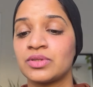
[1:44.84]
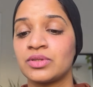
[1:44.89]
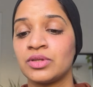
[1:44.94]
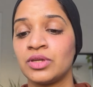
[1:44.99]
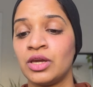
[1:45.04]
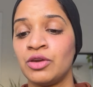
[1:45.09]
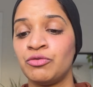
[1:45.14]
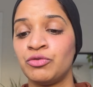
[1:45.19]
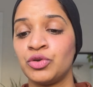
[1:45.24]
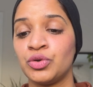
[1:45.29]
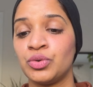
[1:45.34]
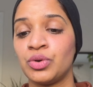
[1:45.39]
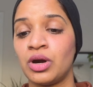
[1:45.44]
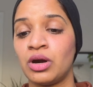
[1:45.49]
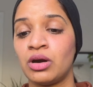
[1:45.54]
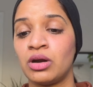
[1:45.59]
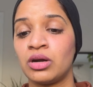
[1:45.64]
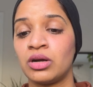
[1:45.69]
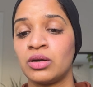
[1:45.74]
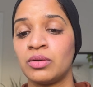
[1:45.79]
If you
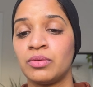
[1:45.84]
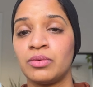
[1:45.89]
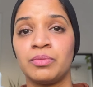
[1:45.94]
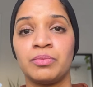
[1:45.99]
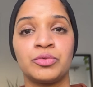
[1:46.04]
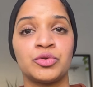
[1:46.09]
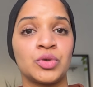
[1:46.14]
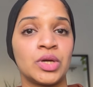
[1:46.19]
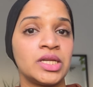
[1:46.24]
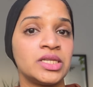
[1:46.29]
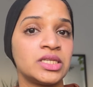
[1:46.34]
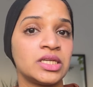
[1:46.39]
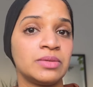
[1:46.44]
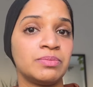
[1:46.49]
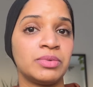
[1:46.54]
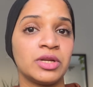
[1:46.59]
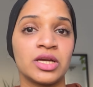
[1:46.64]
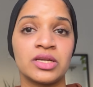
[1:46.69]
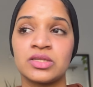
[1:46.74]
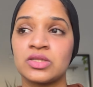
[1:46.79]
are 20
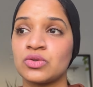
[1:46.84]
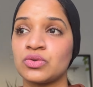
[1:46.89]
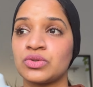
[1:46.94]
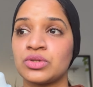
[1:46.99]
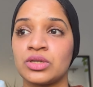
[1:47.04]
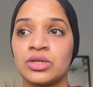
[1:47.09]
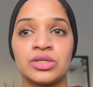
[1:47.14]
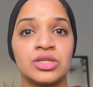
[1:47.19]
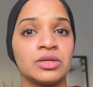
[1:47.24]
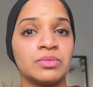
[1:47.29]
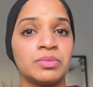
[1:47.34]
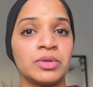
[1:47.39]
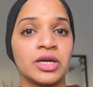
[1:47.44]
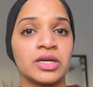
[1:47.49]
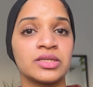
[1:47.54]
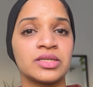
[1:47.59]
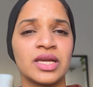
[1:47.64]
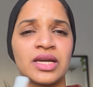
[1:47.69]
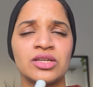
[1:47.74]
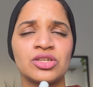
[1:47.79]
plus or 30
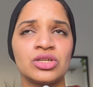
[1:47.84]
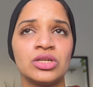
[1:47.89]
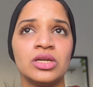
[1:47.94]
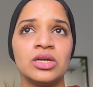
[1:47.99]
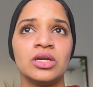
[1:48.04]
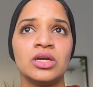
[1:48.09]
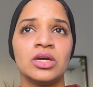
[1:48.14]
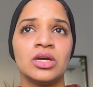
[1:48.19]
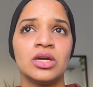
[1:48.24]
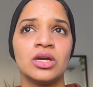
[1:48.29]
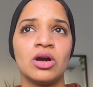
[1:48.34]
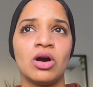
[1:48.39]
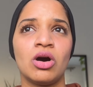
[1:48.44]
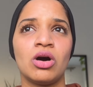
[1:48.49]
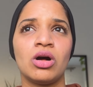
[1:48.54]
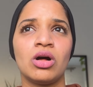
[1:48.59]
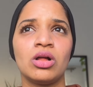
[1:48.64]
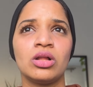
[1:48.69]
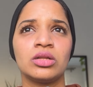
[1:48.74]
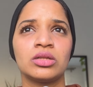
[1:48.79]
plus, actually
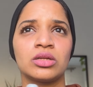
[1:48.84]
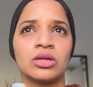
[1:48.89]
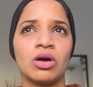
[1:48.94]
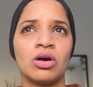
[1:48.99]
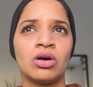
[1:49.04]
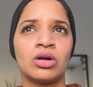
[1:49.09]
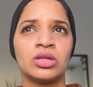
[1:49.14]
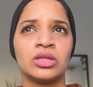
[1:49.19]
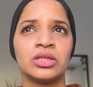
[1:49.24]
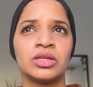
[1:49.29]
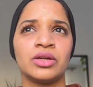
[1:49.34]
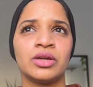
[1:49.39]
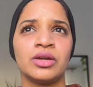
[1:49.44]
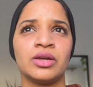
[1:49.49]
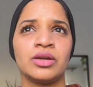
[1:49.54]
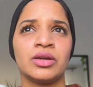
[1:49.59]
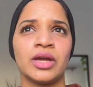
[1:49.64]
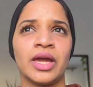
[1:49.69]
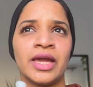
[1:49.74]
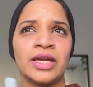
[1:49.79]
all
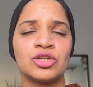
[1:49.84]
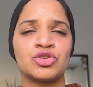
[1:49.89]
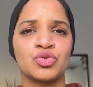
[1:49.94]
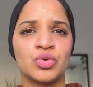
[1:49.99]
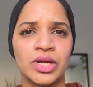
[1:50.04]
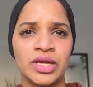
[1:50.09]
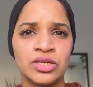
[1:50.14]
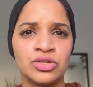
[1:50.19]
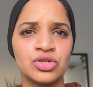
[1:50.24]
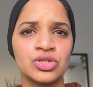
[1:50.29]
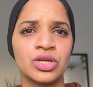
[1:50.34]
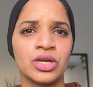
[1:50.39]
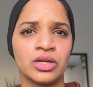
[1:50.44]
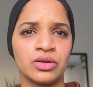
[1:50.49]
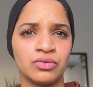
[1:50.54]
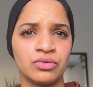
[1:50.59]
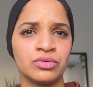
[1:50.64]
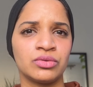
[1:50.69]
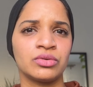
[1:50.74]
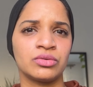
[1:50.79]
the age range
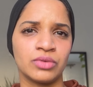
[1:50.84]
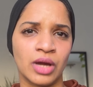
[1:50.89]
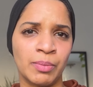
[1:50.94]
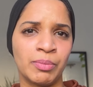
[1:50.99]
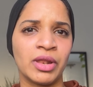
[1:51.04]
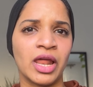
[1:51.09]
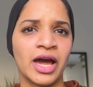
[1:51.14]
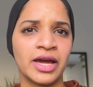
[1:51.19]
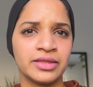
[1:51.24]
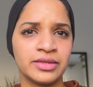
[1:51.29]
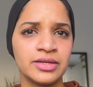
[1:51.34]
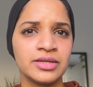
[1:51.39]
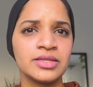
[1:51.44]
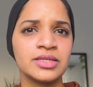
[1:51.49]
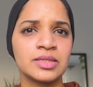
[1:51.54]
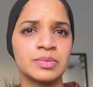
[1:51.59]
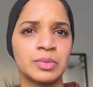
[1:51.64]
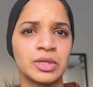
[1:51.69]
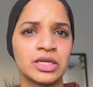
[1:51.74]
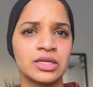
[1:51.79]
can apply
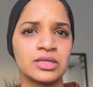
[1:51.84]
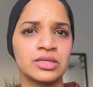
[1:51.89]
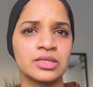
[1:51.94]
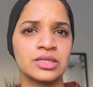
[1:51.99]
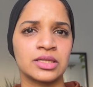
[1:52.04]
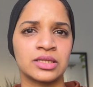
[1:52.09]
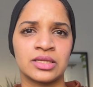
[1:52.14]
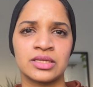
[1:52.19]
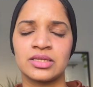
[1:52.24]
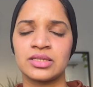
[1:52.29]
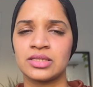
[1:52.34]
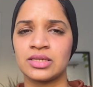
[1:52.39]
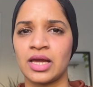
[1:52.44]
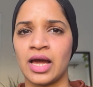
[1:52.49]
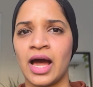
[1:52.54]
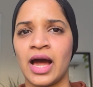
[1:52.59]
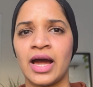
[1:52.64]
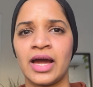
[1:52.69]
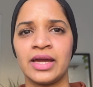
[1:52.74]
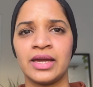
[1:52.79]
this because it is
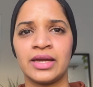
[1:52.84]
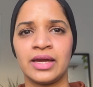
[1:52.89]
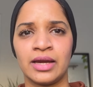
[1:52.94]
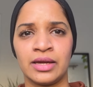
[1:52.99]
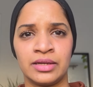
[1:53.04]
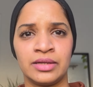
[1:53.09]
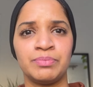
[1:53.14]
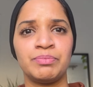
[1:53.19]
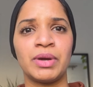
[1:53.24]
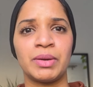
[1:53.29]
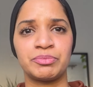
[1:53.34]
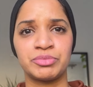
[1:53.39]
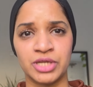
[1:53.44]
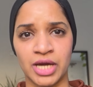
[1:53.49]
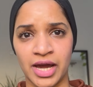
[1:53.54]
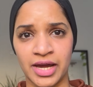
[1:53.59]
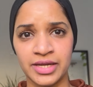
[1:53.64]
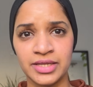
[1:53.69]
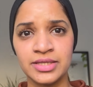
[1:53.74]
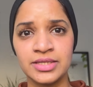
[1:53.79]
high in
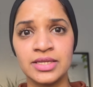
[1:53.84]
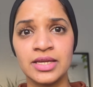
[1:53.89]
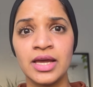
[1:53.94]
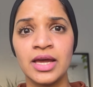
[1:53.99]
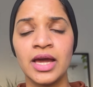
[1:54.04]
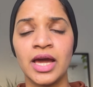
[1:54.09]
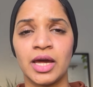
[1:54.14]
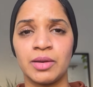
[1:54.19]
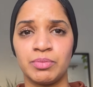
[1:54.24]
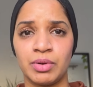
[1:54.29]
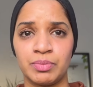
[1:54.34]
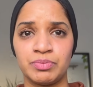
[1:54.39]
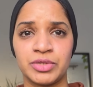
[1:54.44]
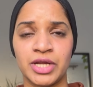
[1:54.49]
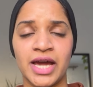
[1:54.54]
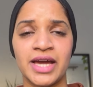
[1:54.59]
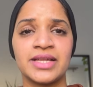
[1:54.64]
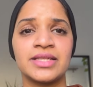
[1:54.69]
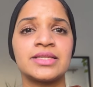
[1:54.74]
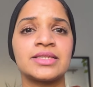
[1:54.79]
peptides, and
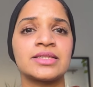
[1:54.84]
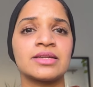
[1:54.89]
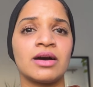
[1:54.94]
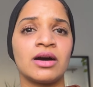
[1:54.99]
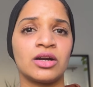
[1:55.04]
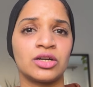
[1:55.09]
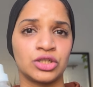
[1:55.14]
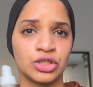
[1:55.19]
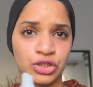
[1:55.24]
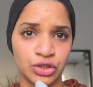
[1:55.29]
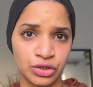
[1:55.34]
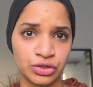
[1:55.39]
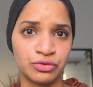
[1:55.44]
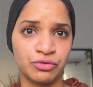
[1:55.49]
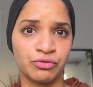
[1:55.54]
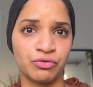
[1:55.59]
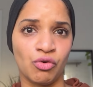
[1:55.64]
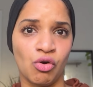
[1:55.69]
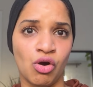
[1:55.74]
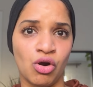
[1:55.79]
peptides are good
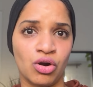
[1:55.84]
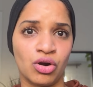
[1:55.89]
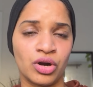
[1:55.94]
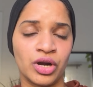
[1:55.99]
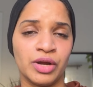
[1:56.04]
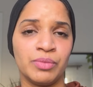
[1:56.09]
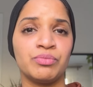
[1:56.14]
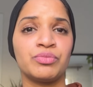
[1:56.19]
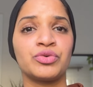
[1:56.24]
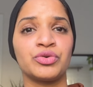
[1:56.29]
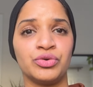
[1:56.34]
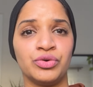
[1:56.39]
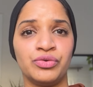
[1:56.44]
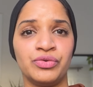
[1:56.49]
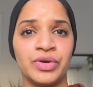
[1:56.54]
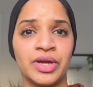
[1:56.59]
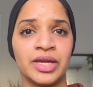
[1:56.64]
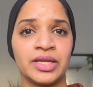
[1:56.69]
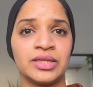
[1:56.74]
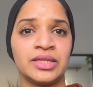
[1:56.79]
for
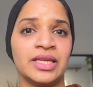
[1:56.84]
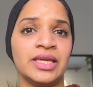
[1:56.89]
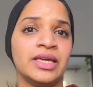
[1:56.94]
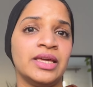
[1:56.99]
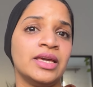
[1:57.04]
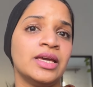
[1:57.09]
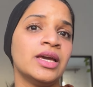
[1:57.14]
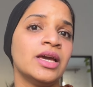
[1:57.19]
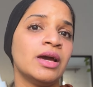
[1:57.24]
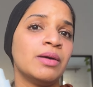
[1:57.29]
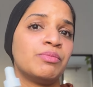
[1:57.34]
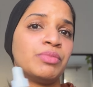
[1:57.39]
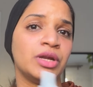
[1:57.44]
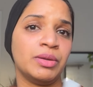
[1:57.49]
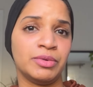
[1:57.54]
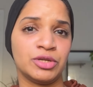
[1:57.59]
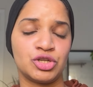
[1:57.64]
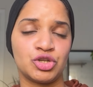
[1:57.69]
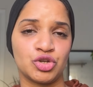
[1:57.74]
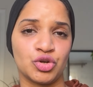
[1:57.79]
improving the
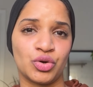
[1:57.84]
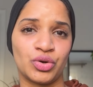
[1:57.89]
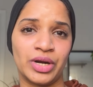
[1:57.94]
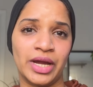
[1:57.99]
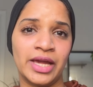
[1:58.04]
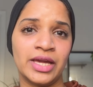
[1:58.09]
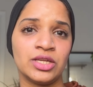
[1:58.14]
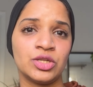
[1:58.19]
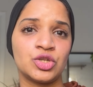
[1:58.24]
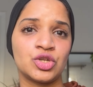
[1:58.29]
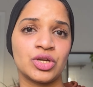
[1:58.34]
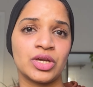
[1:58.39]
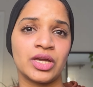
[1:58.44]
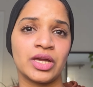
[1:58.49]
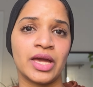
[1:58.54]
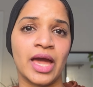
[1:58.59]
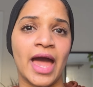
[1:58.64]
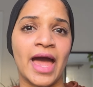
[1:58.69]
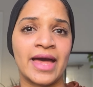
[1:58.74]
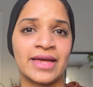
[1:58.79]
premature
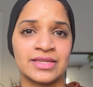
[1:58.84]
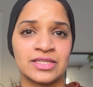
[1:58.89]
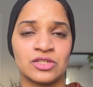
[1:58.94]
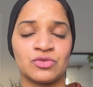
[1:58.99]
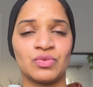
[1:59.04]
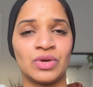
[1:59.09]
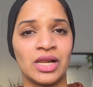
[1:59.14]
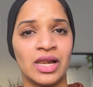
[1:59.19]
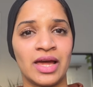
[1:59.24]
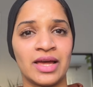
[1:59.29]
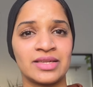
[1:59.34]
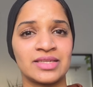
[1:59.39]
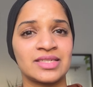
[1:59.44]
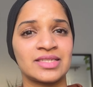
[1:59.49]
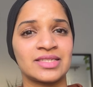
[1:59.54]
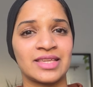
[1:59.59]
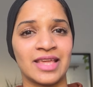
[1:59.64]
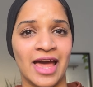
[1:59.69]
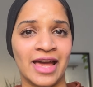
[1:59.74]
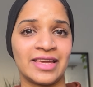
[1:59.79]
aging as well as
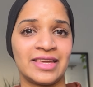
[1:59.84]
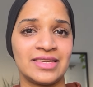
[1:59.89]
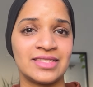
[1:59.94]
saggy